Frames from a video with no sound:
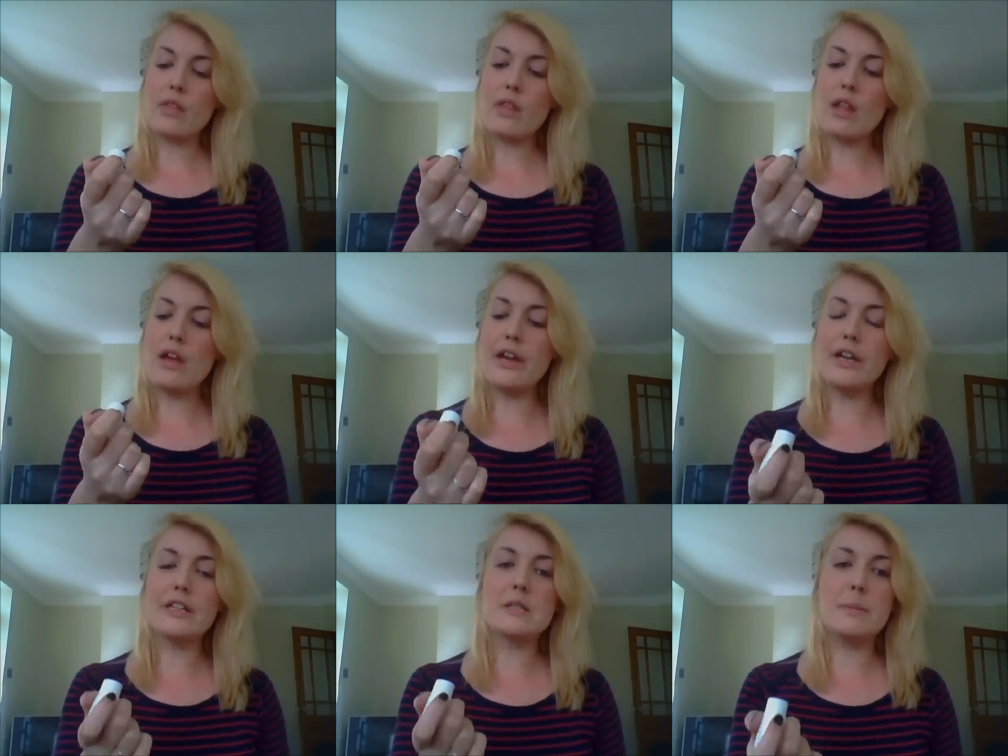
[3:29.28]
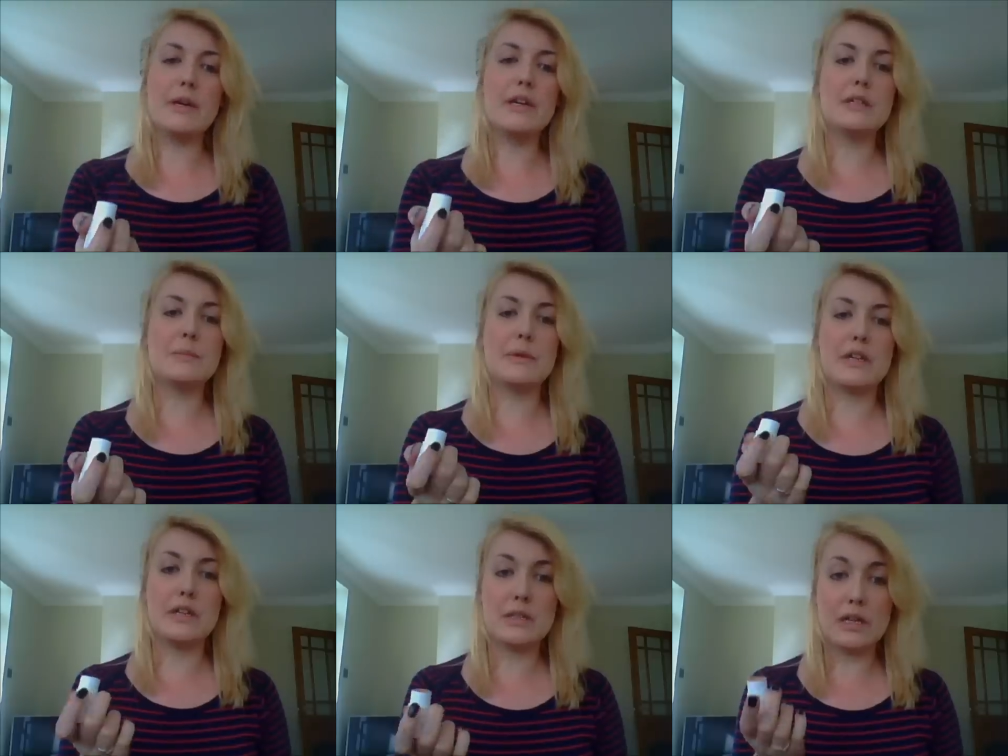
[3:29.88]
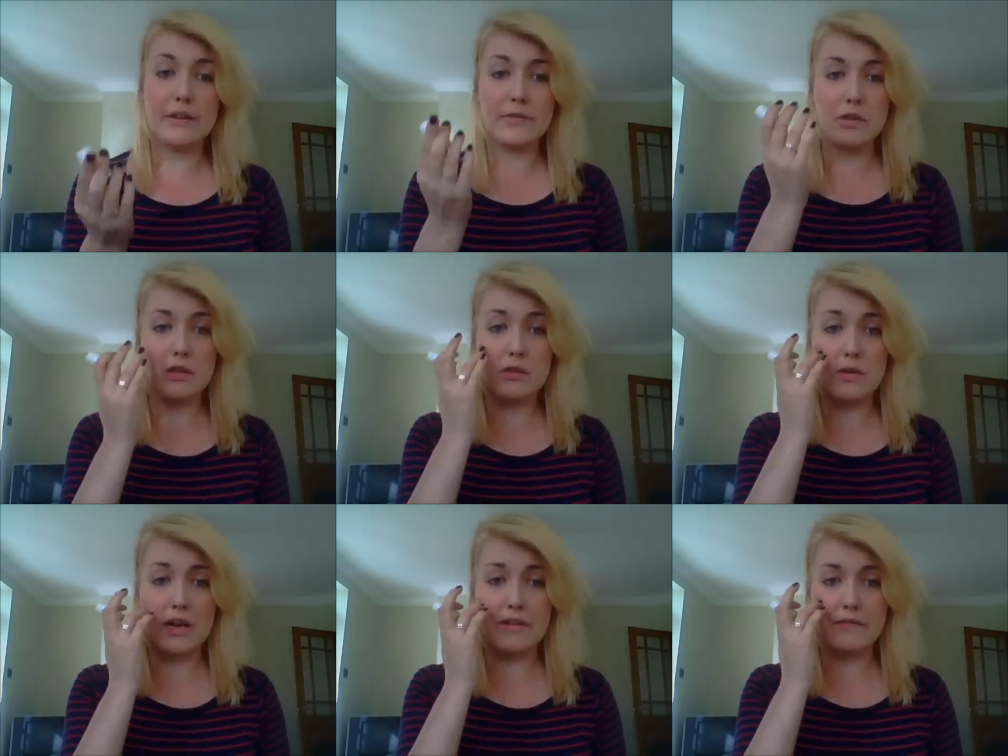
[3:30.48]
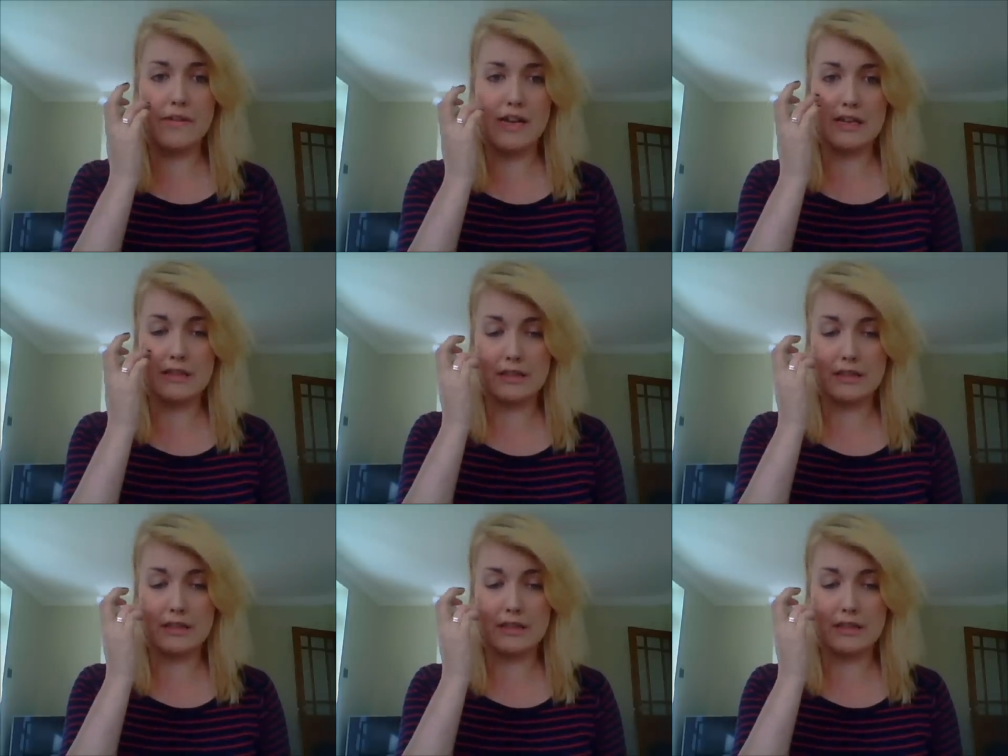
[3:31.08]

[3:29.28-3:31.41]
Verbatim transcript: And I suppose because I've got quite fair